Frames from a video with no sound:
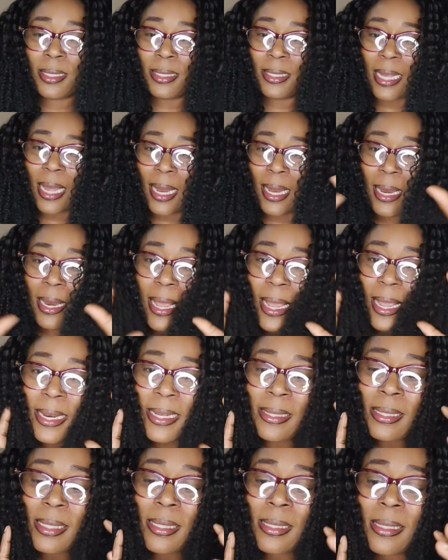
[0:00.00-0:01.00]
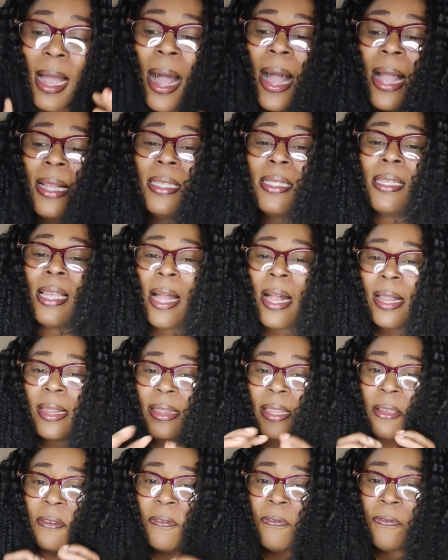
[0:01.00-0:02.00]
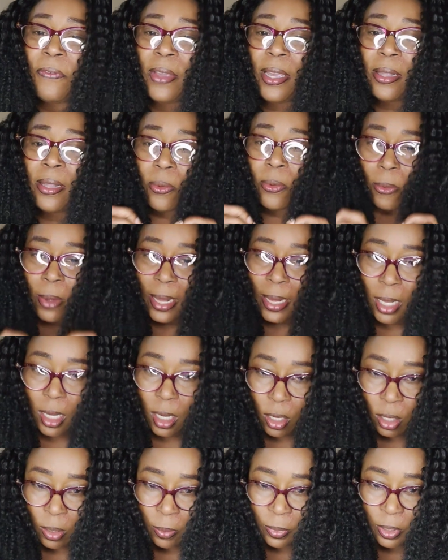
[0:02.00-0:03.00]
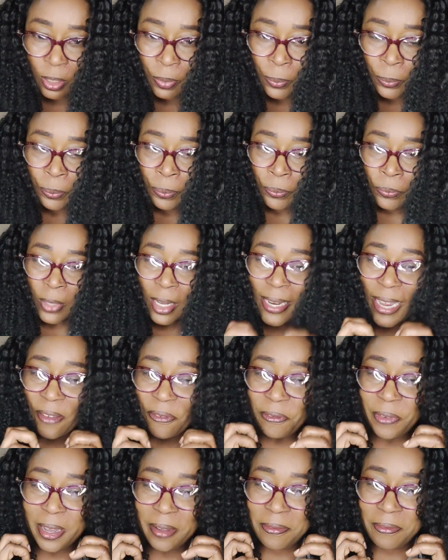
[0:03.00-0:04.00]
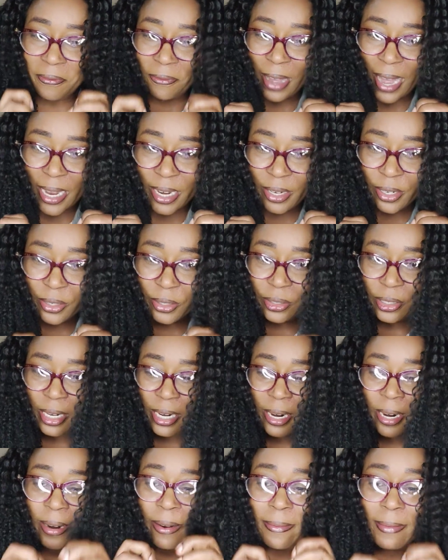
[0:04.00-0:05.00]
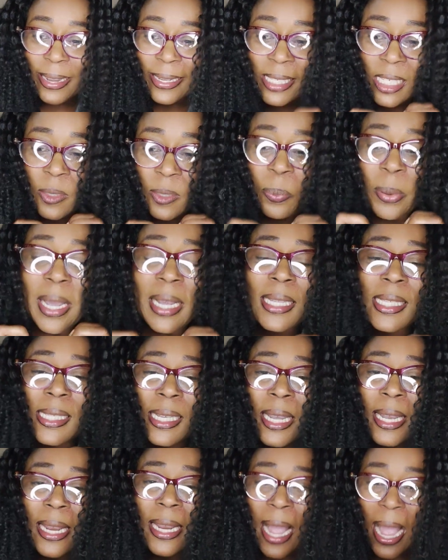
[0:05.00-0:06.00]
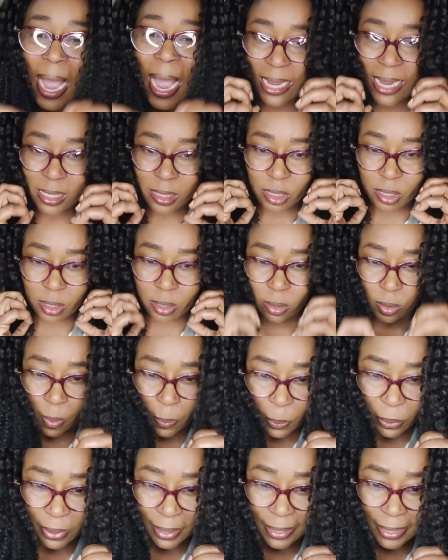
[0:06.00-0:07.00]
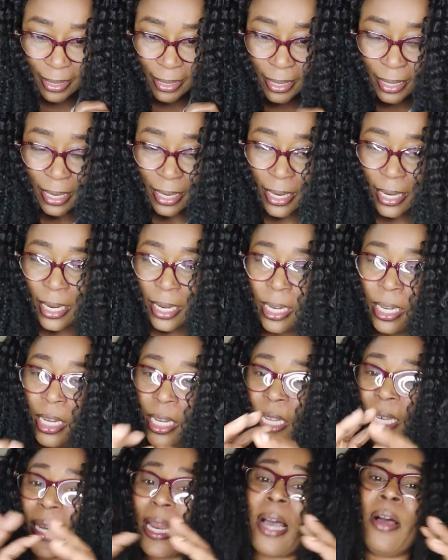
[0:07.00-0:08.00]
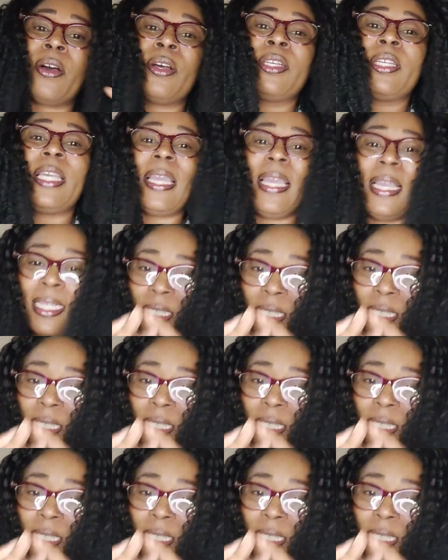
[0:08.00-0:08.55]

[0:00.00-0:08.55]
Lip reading: their learning styles, they feel welcomed, they feel valued, respected, and supported. Now, in